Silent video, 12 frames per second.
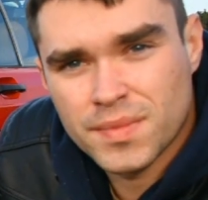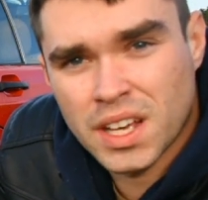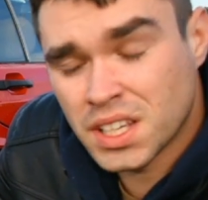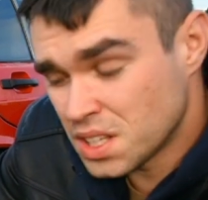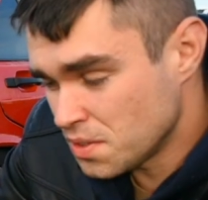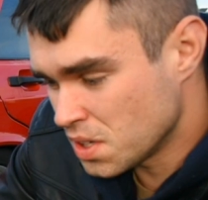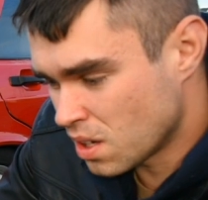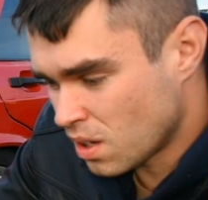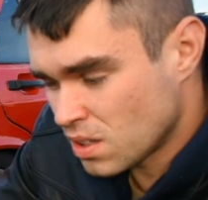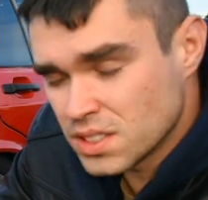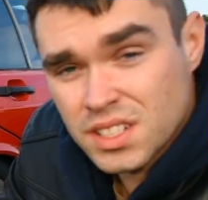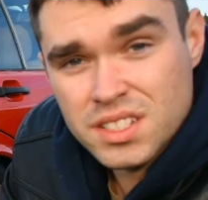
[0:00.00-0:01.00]
I give you
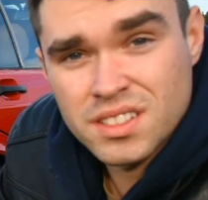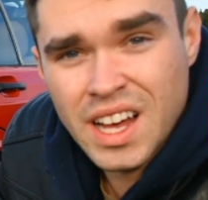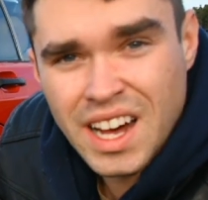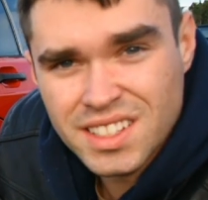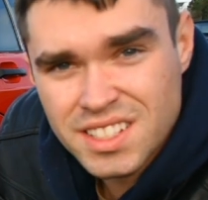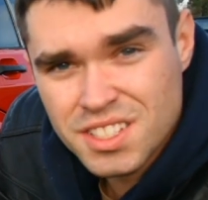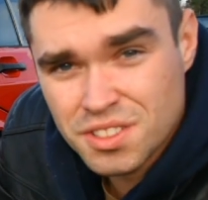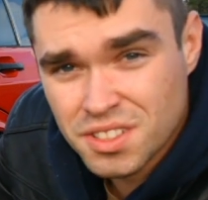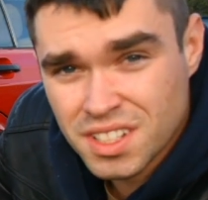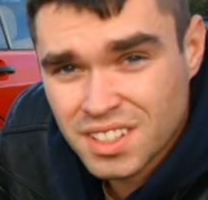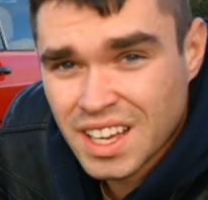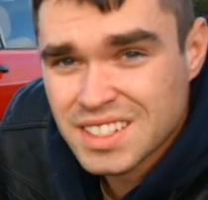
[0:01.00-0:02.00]
all this knowledge so
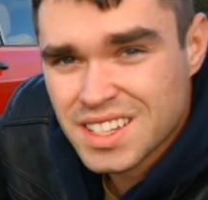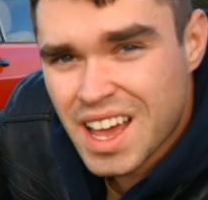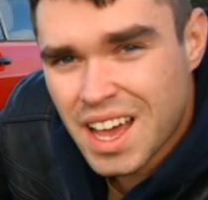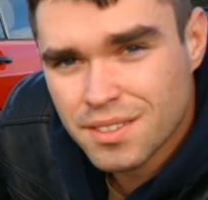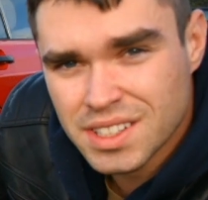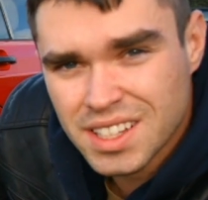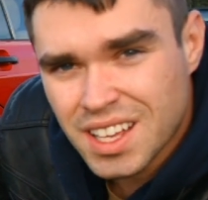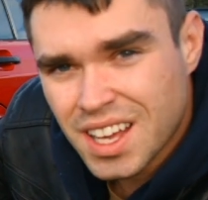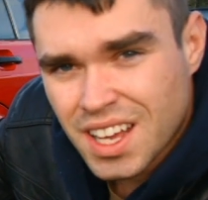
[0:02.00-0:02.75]
you can guys have it.